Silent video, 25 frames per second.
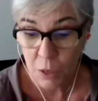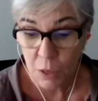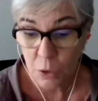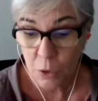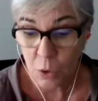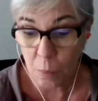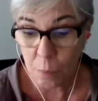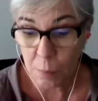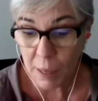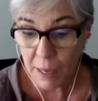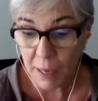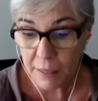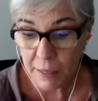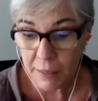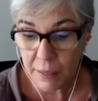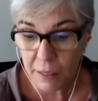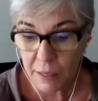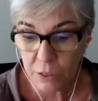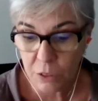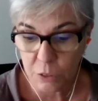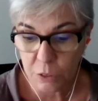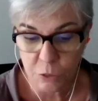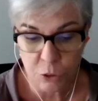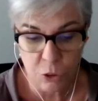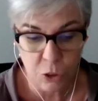
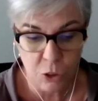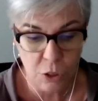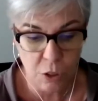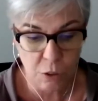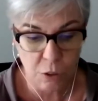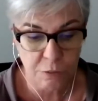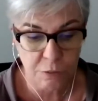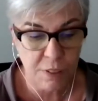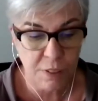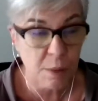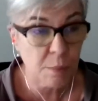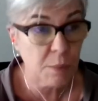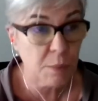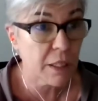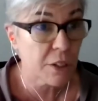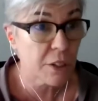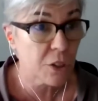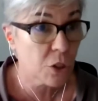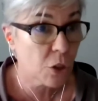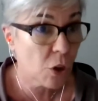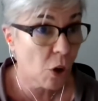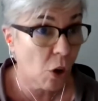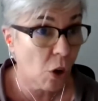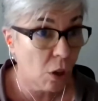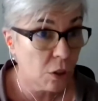combining the work of feminist
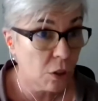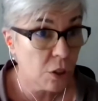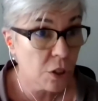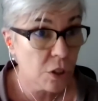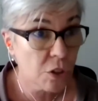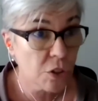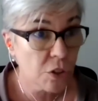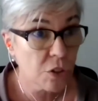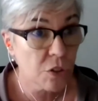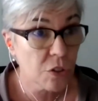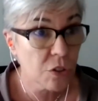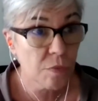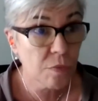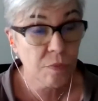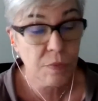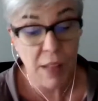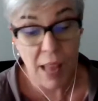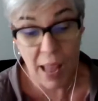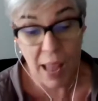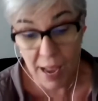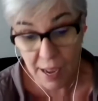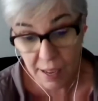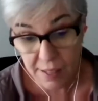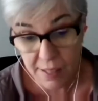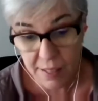scholars,
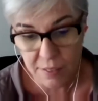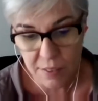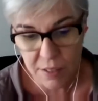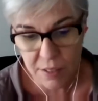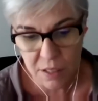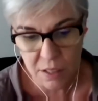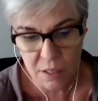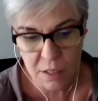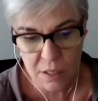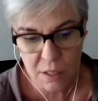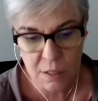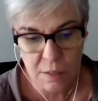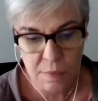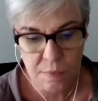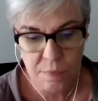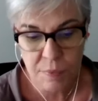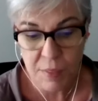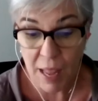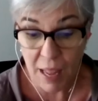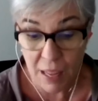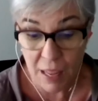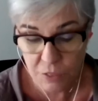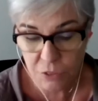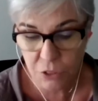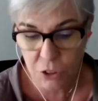activists,
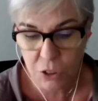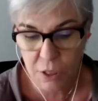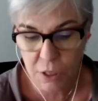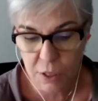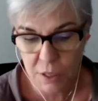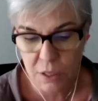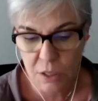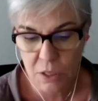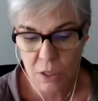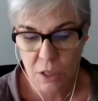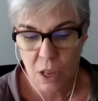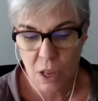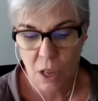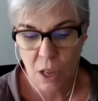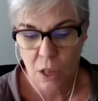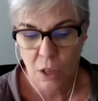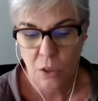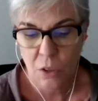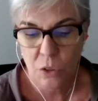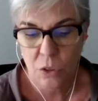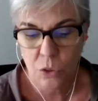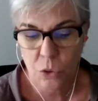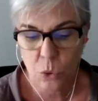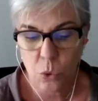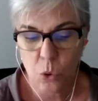advocates,
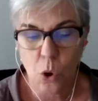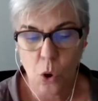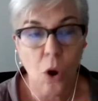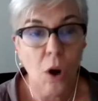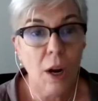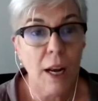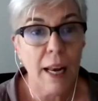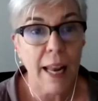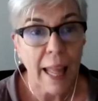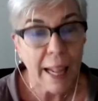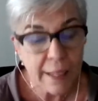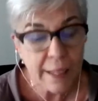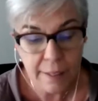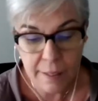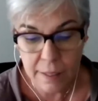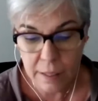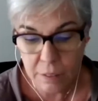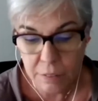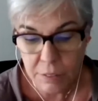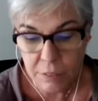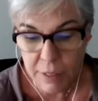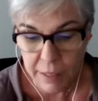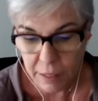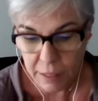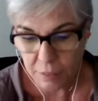to
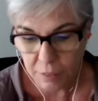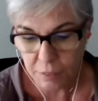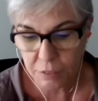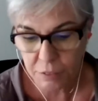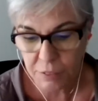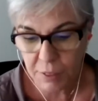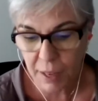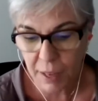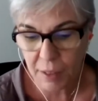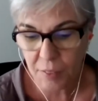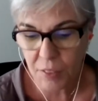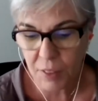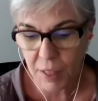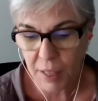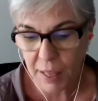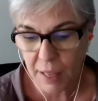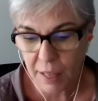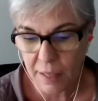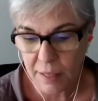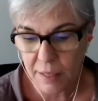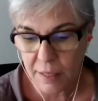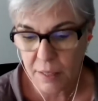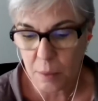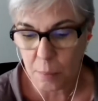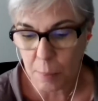collectively fight
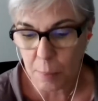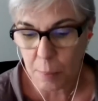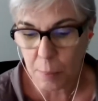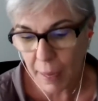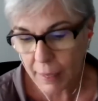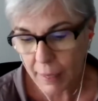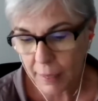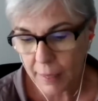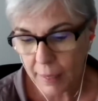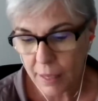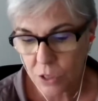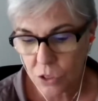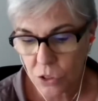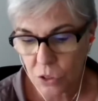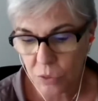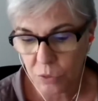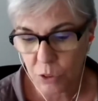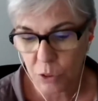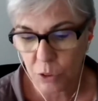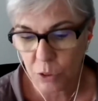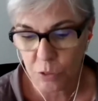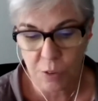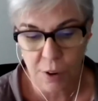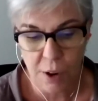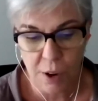against the backlash of
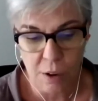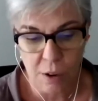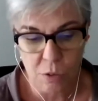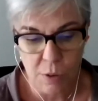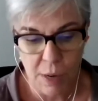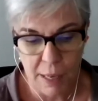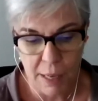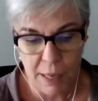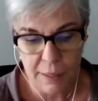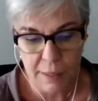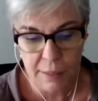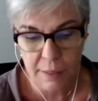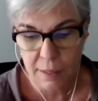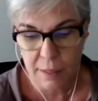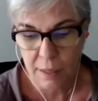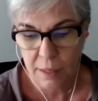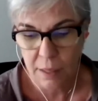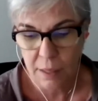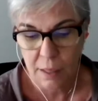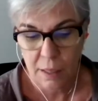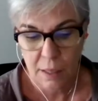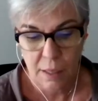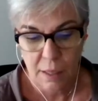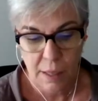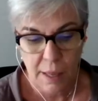the far right
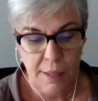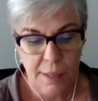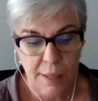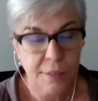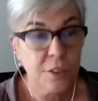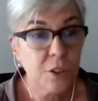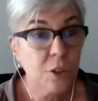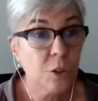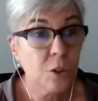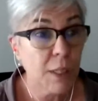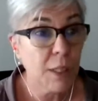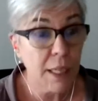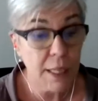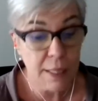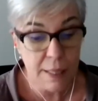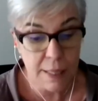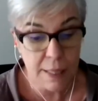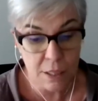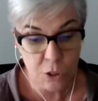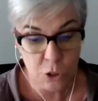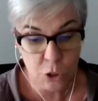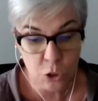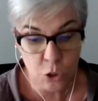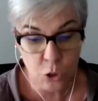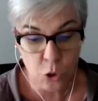and create
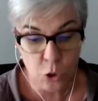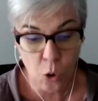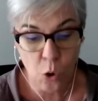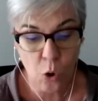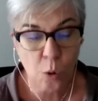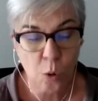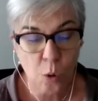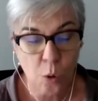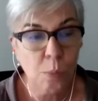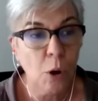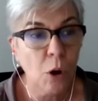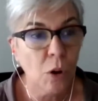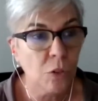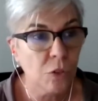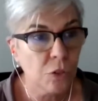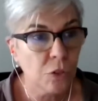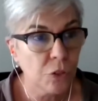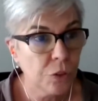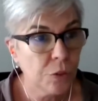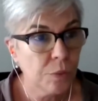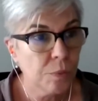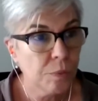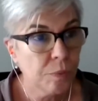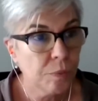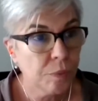a strong
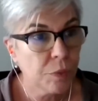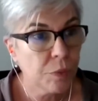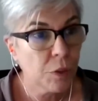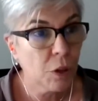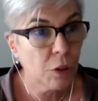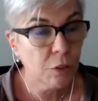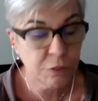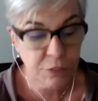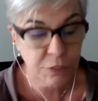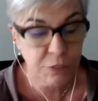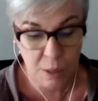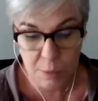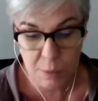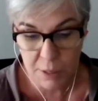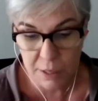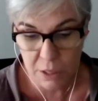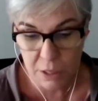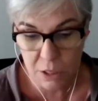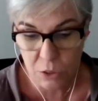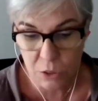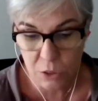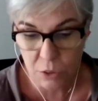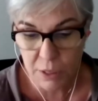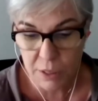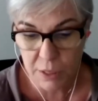bond of
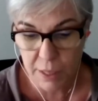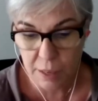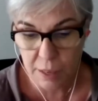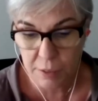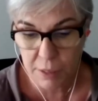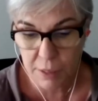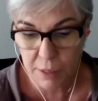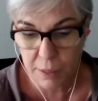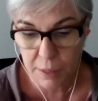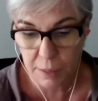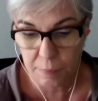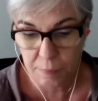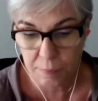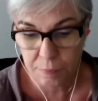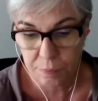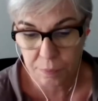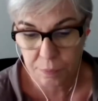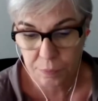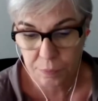feminist solidarity